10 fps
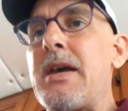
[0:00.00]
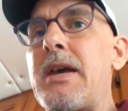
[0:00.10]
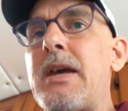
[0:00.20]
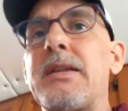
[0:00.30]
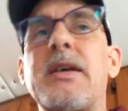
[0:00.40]

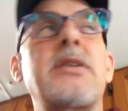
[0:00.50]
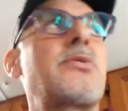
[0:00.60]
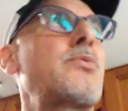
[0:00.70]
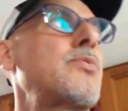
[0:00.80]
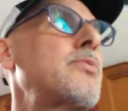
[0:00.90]
And yet,
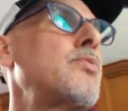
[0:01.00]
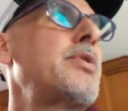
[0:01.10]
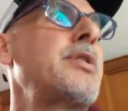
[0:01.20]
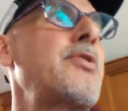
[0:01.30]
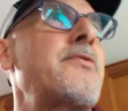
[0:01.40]

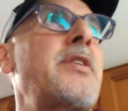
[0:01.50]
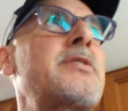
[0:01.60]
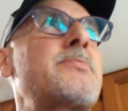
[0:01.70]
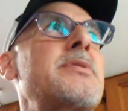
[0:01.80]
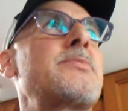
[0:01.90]
one of their
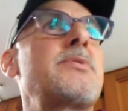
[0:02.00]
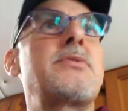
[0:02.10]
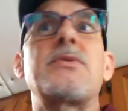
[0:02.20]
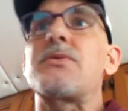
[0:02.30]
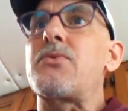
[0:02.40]
vice
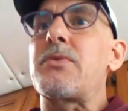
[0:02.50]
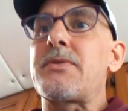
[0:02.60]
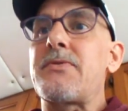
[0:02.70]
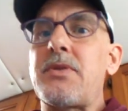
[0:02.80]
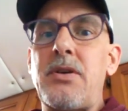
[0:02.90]
principals also
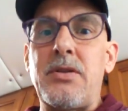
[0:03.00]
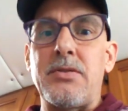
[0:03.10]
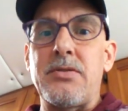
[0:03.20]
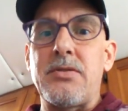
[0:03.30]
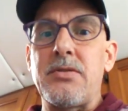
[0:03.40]
works for the
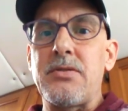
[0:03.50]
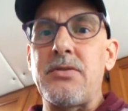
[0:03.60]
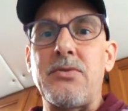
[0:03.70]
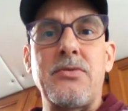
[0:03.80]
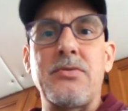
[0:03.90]
college.
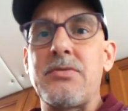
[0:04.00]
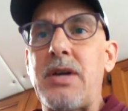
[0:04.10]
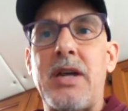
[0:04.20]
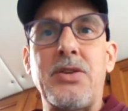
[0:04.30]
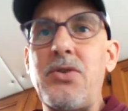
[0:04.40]
So
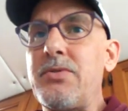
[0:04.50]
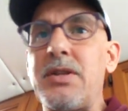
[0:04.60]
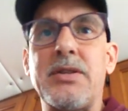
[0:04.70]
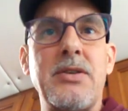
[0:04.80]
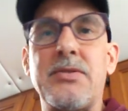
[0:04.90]
I know
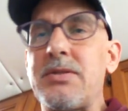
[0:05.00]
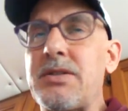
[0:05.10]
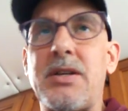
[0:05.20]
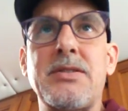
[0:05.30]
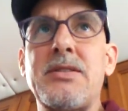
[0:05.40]
that there's
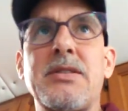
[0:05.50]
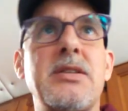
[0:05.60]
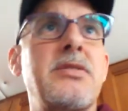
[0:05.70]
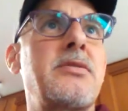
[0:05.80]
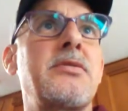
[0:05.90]

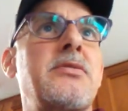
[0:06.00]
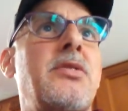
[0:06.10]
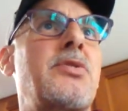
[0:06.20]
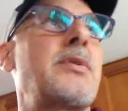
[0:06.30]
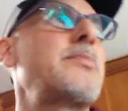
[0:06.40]
toxicity
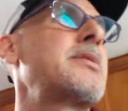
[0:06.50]
talked around